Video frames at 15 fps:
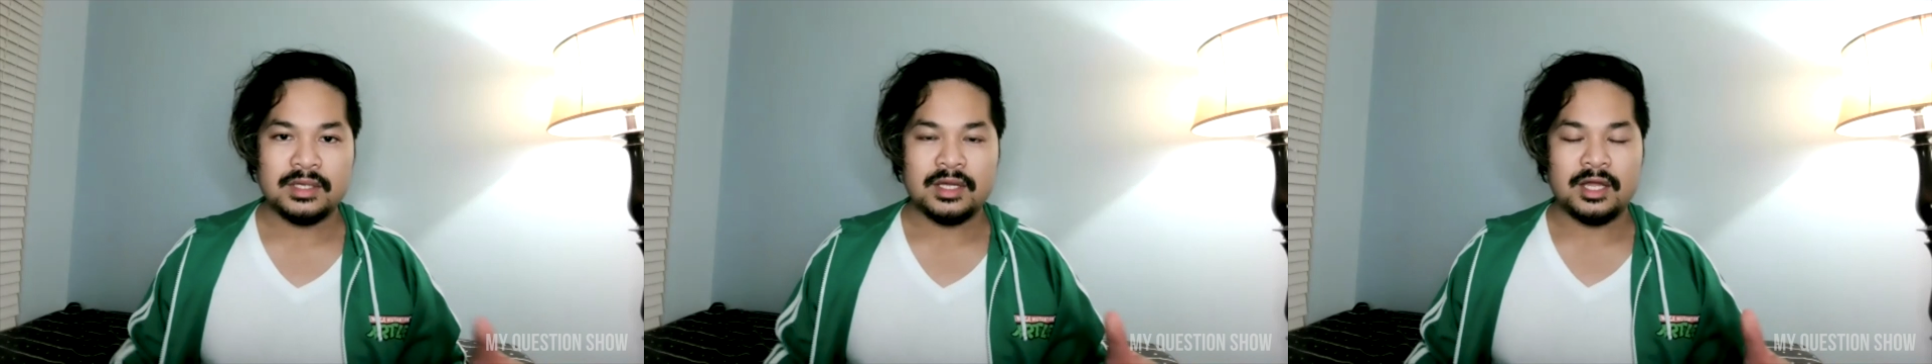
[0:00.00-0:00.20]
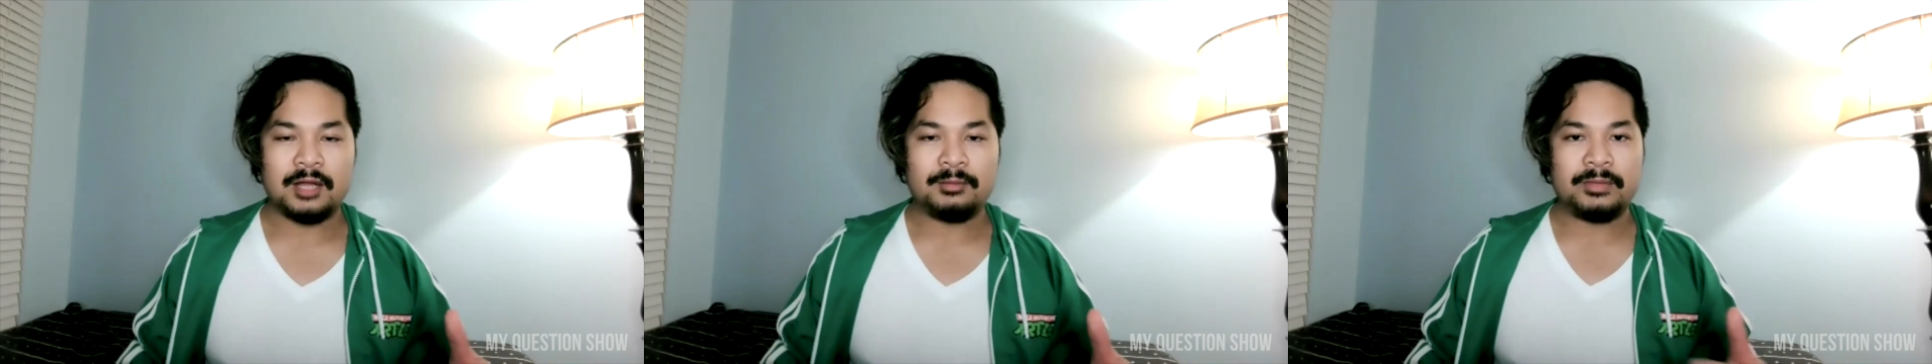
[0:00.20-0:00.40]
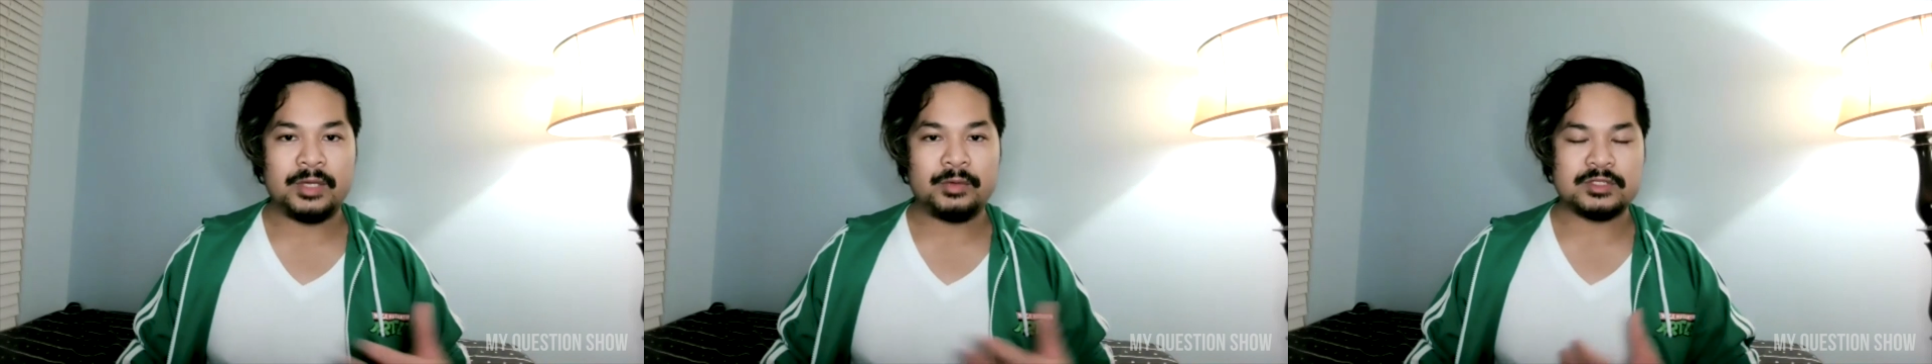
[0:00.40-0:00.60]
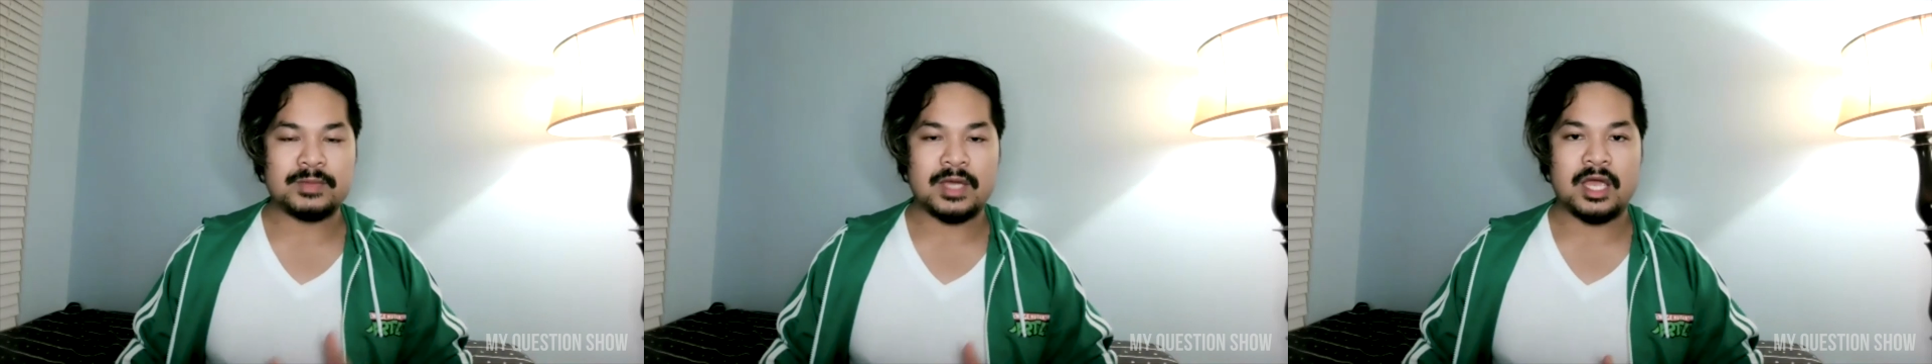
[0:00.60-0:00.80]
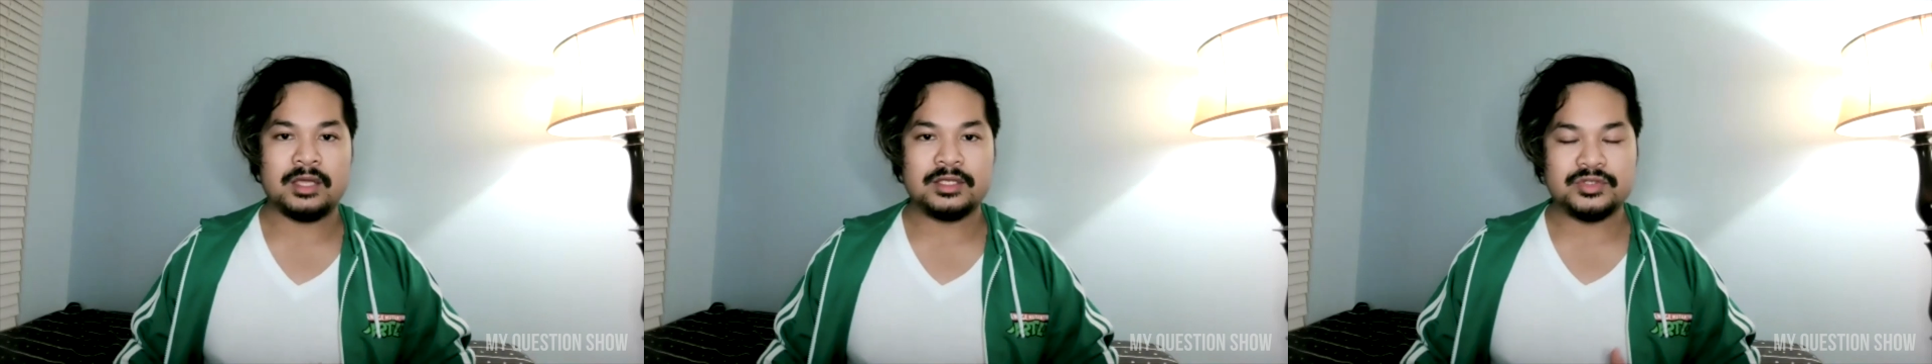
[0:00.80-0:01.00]
It was
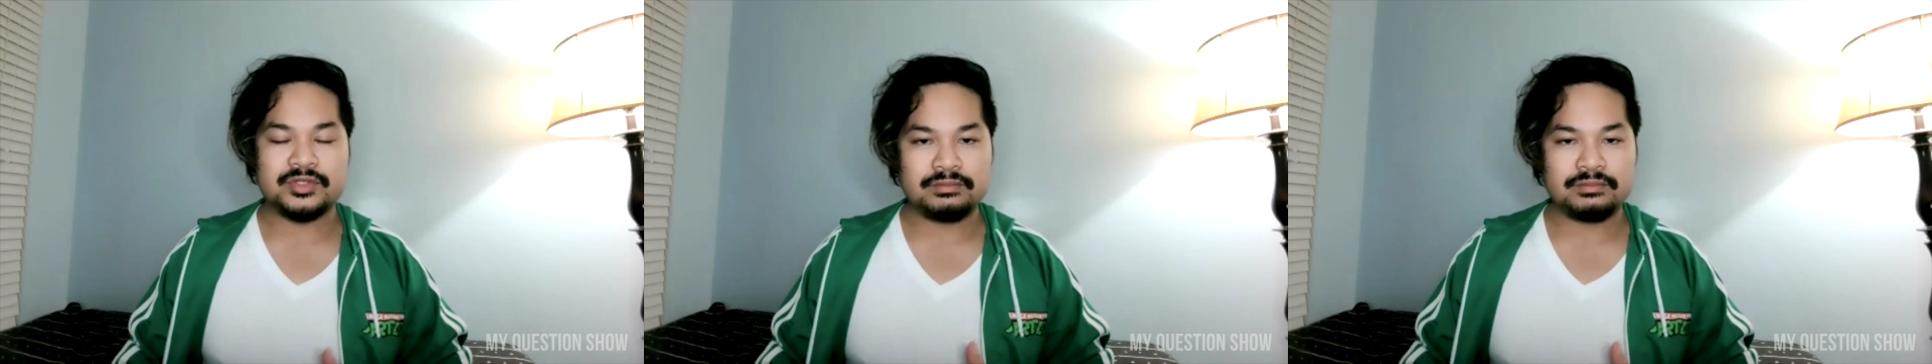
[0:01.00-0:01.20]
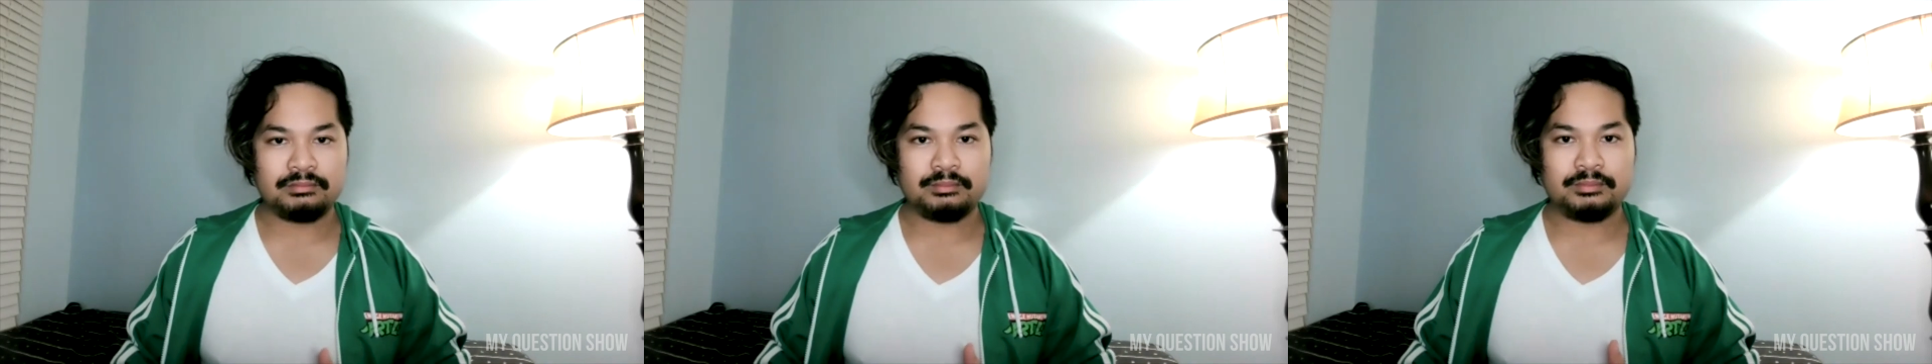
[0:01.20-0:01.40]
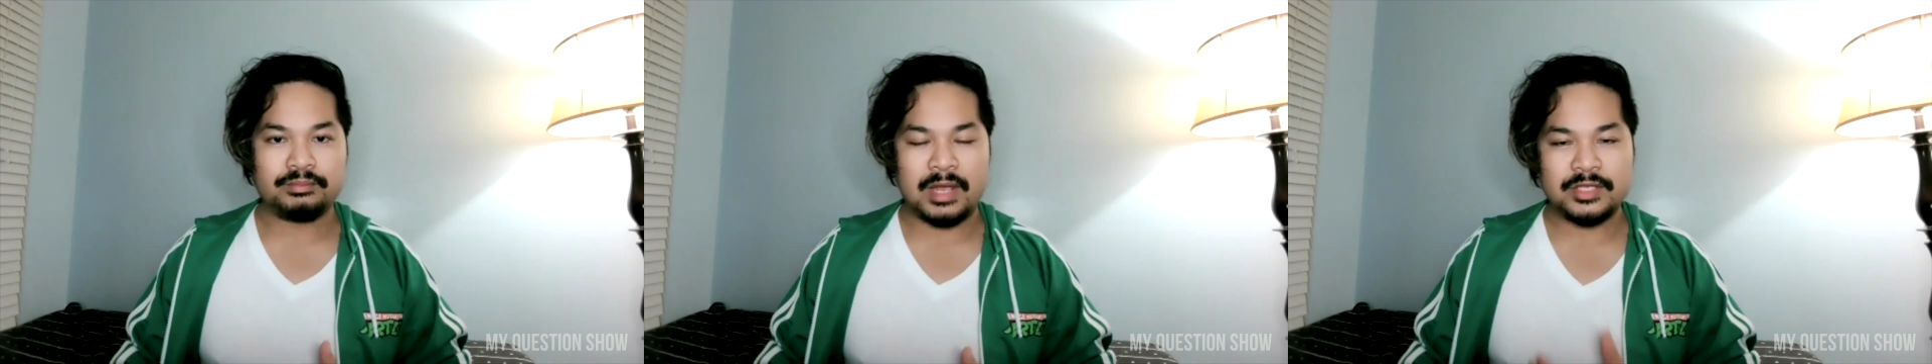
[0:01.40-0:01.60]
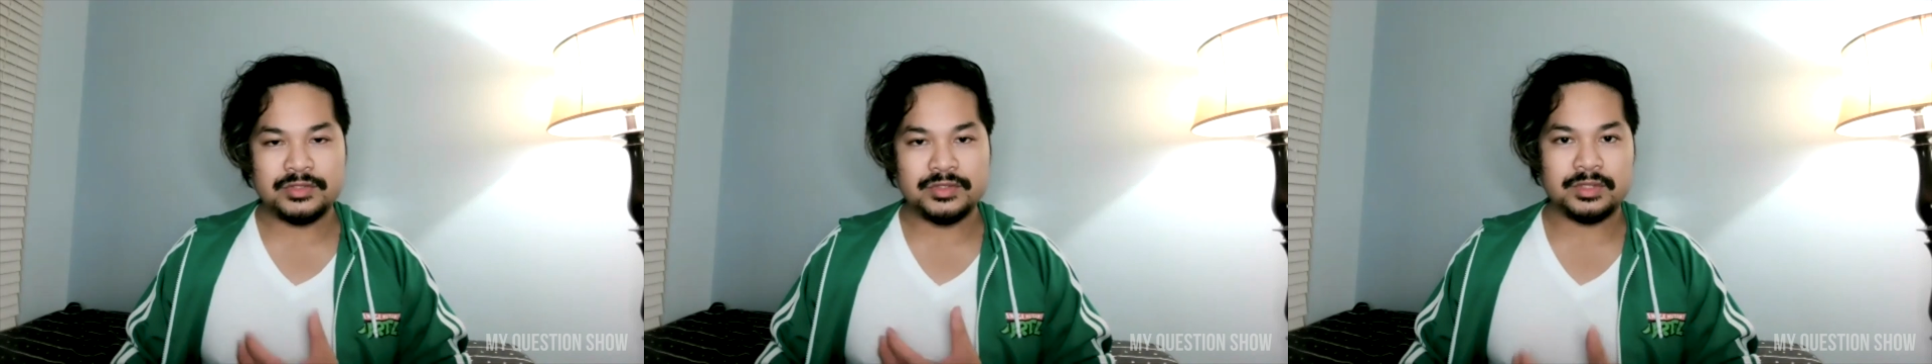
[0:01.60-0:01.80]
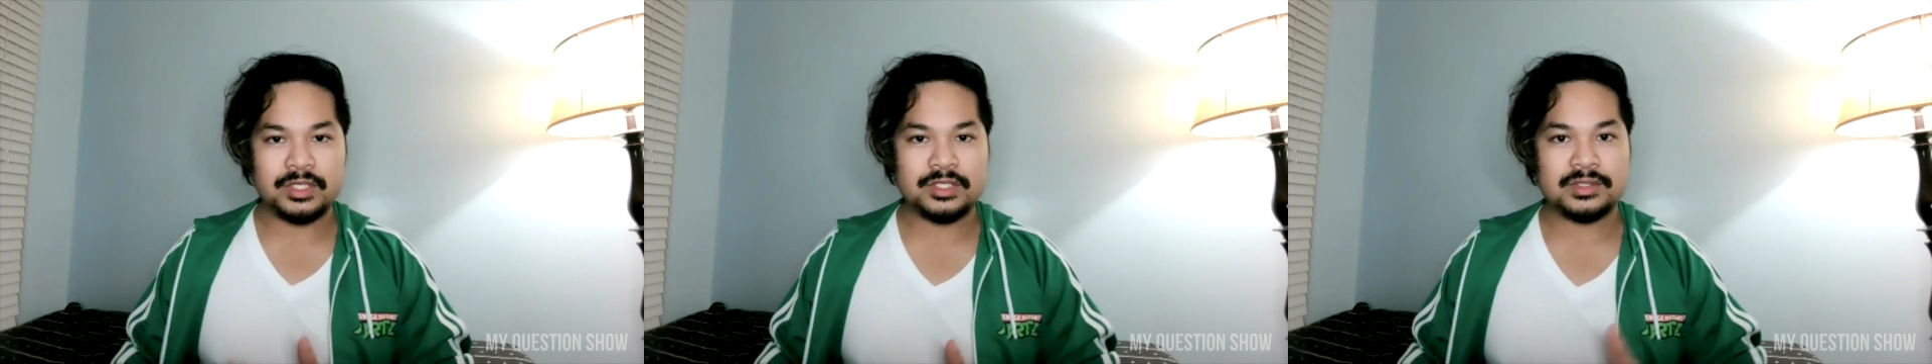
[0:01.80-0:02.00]
my
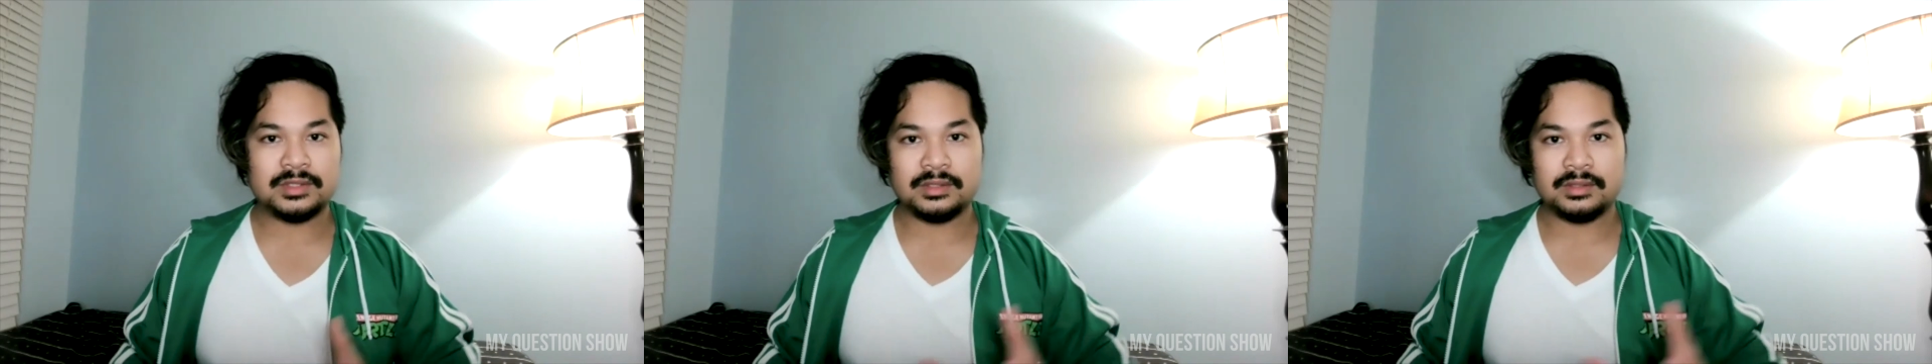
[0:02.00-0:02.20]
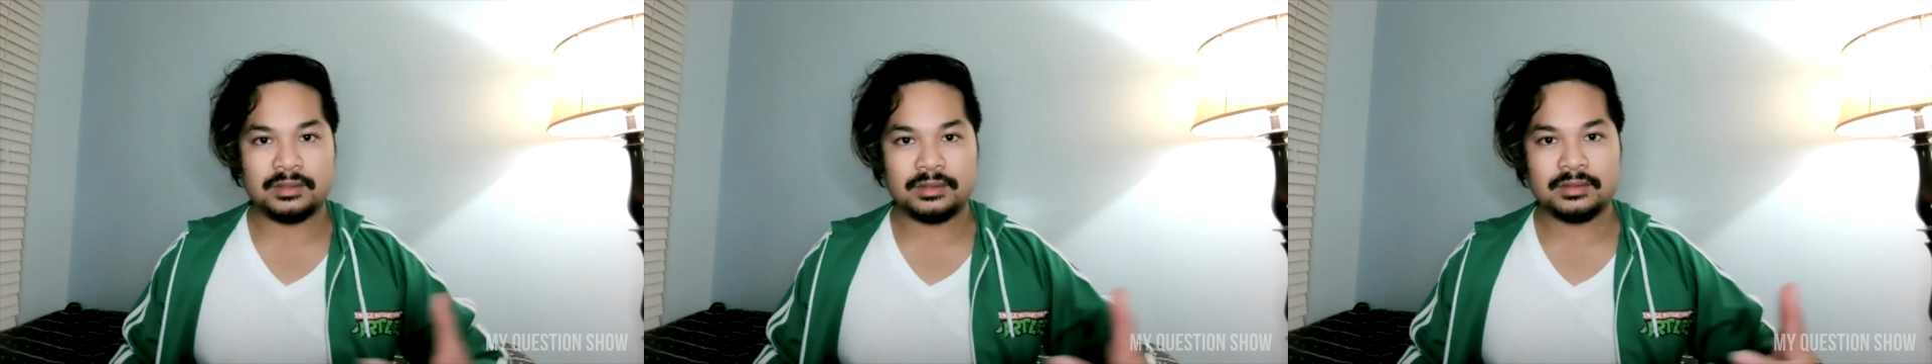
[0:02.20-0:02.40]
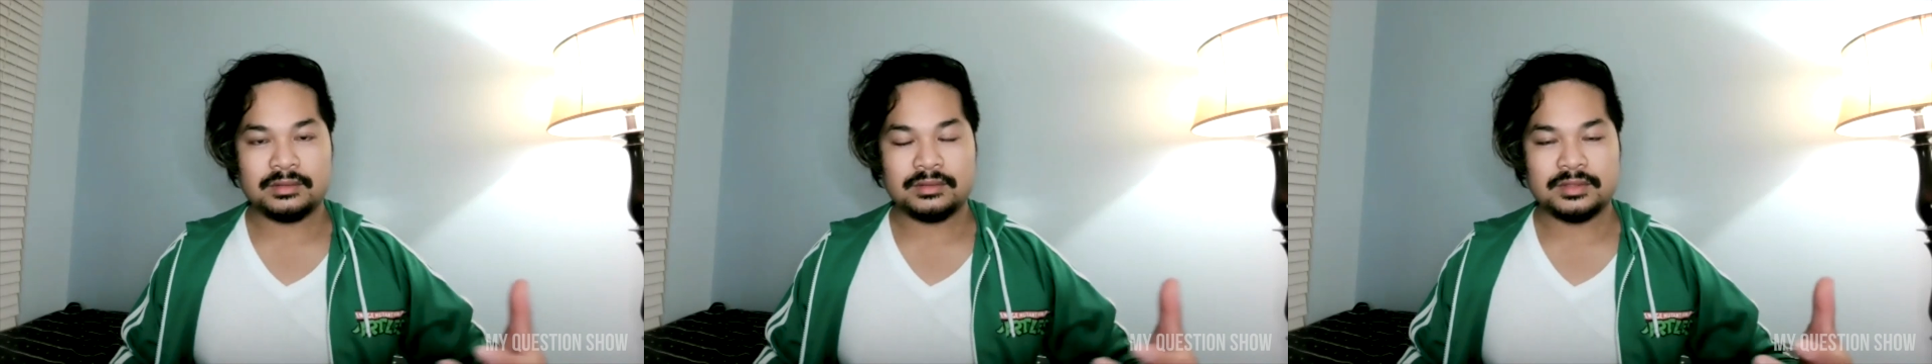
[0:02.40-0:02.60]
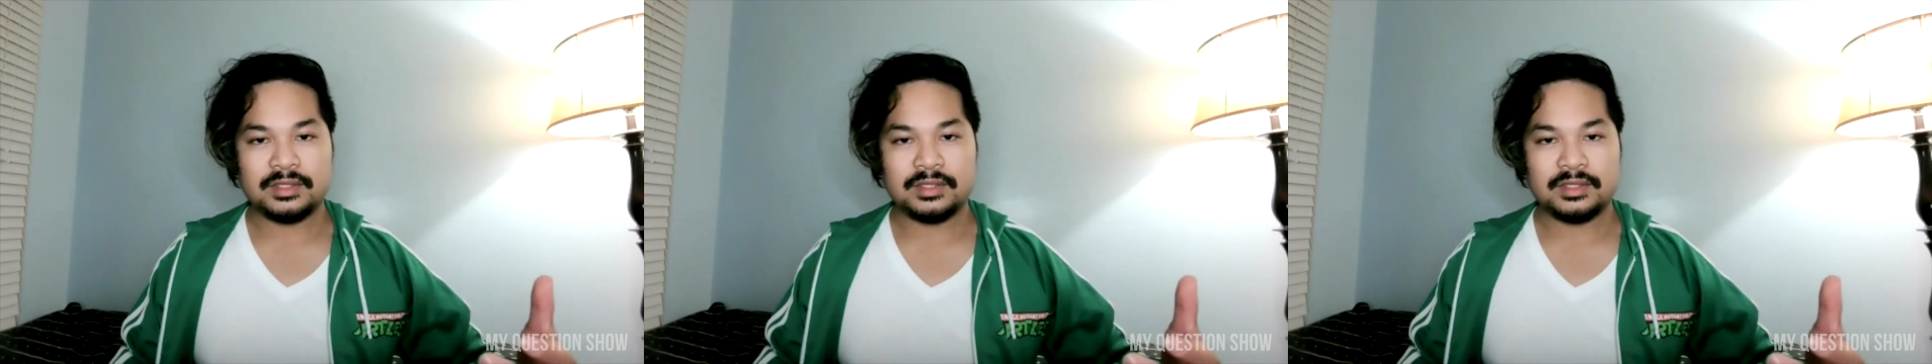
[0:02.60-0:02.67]
duty to